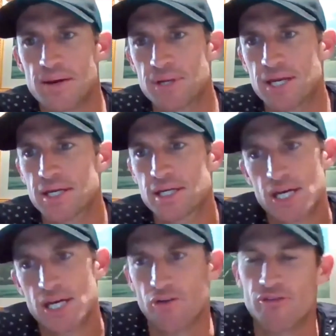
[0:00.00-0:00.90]
I mean,
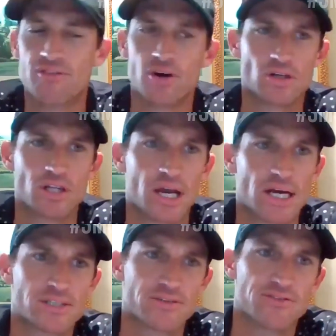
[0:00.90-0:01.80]
you've even got the
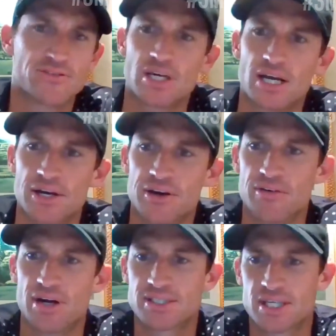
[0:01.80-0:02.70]
likes of Sikander
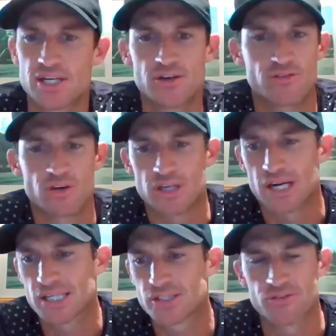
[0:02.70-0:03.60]
Raza, you've got the
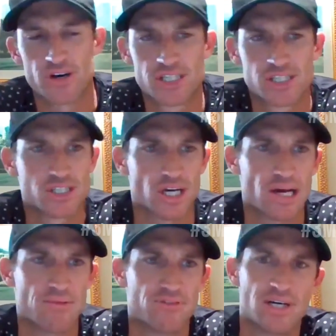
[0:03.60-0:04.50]
likes of Regis
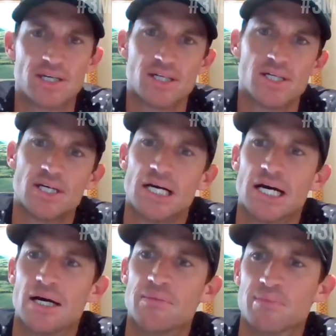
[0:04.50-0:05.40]
Chakubha,
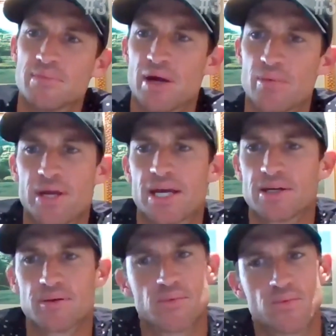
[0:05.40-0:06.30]
that we
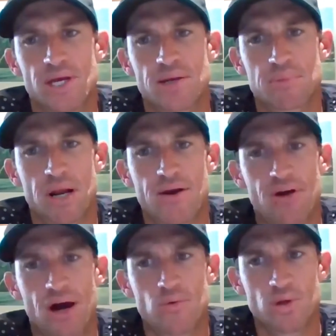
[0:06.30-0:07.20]
can play
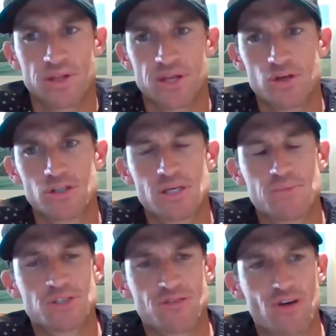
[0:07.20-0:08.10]
around with and use
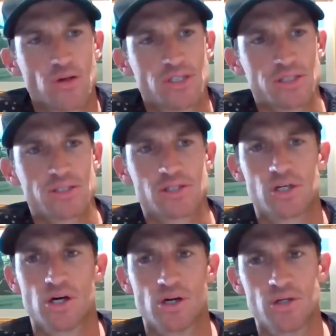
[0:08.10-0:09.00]
them as floaters.
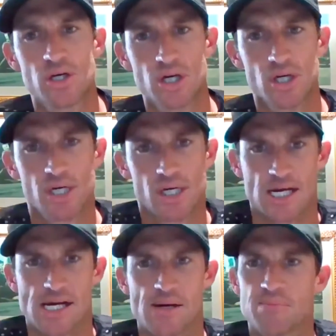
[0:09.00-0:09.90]
So,
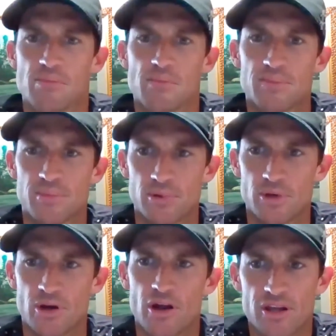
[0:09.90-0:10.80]

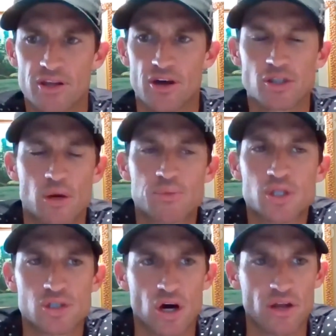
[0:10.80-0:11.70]
those
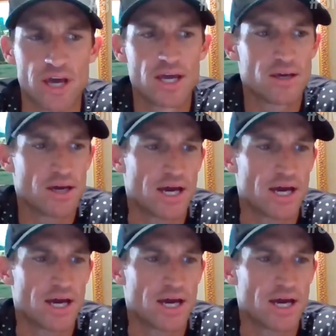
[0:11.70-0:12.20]
options are there.